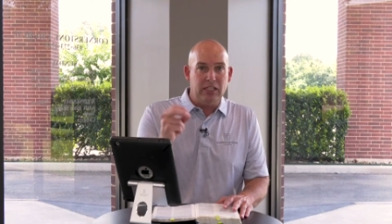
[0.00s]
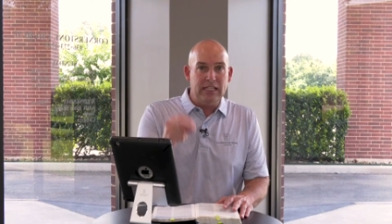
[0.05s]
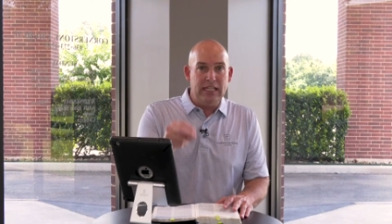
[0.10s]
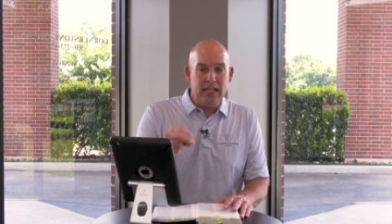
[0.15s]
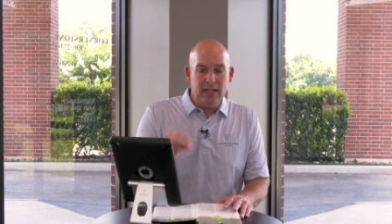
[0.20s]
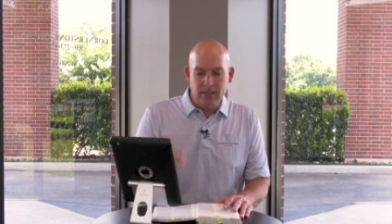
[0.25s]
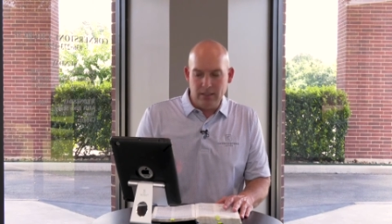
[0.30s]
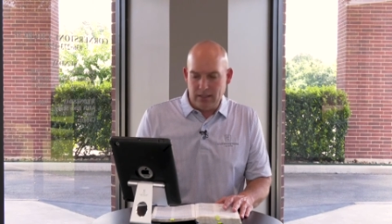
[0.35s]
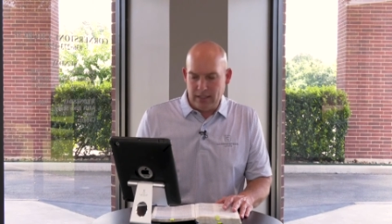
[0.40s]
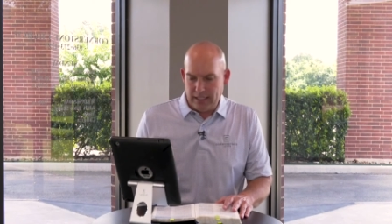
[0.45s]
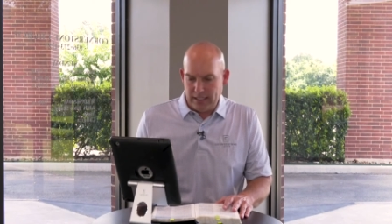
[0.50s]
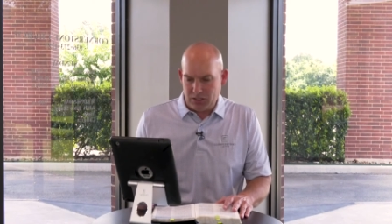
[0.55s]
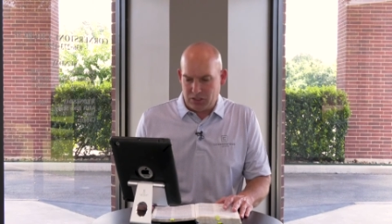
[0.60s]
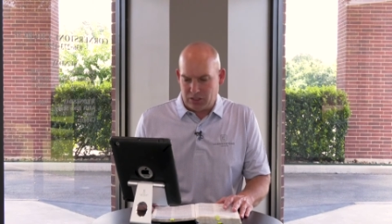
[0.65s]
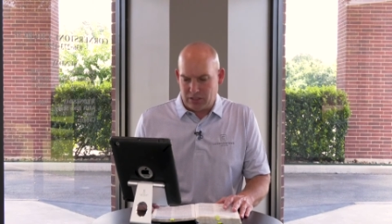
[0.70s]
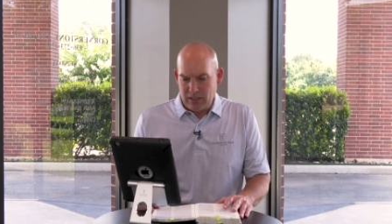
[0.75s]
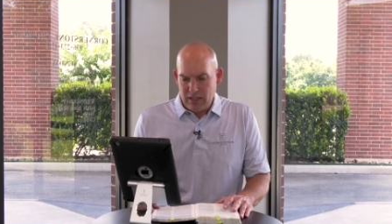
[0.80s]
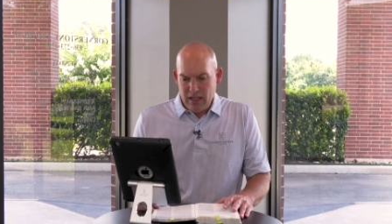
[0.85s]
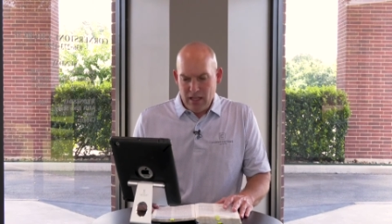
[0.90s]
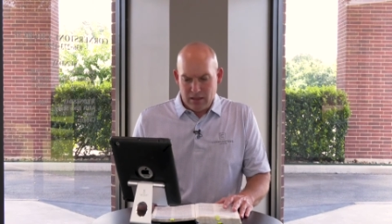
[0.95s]
the end of
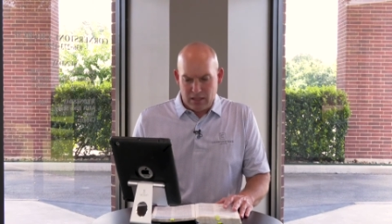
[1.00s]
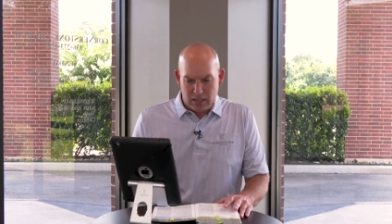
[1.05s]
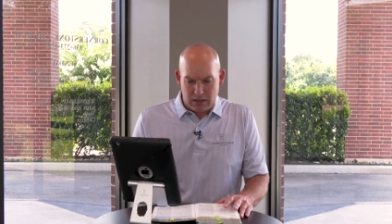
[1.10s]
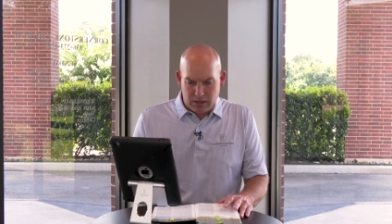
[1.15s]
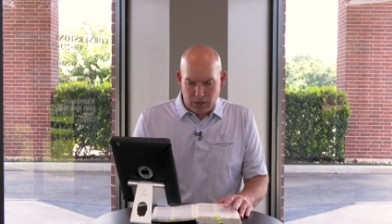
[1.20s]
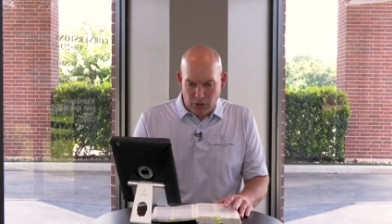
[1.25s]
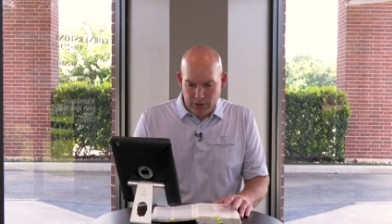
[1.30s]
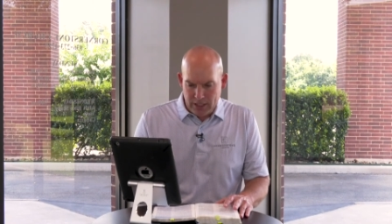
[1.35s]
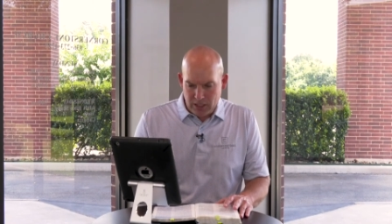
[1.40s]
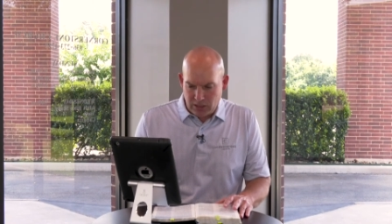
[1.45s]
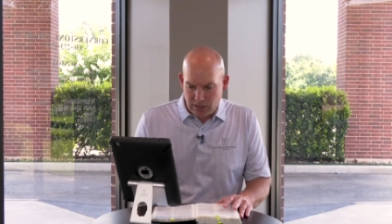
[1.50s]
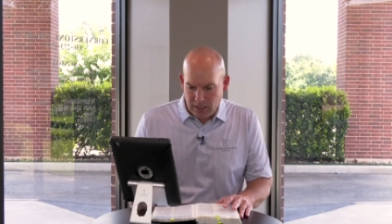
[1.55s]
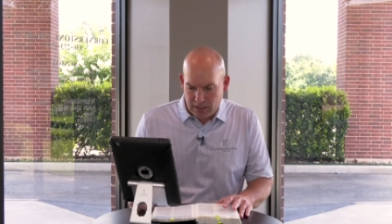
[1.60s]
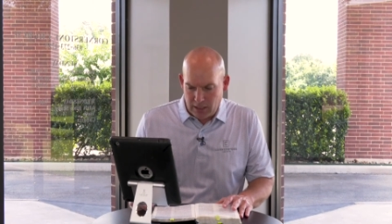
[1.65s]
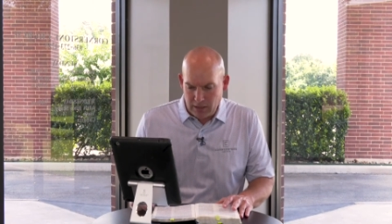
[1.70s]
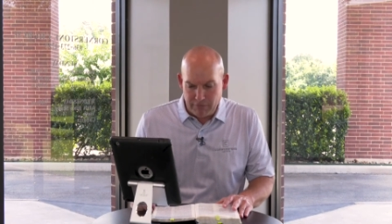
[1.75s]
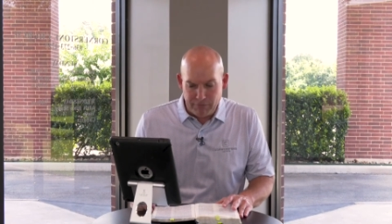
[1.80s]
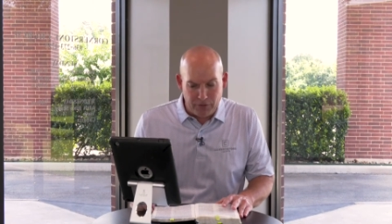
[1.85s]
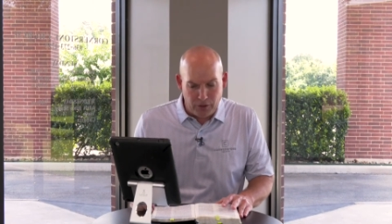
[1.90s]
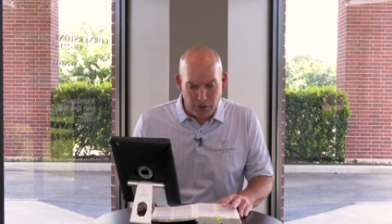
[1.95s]
this, the
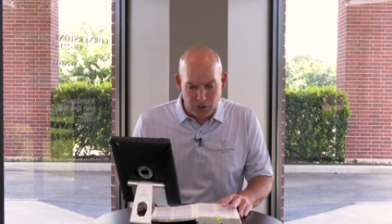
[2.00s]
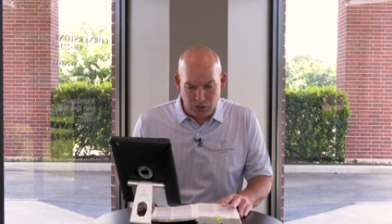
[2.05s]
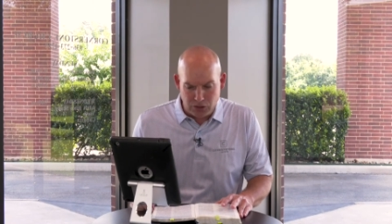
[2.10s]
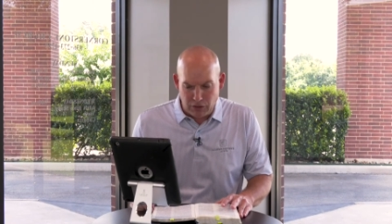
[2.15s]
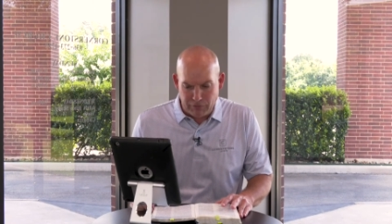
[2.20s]
32nd verse.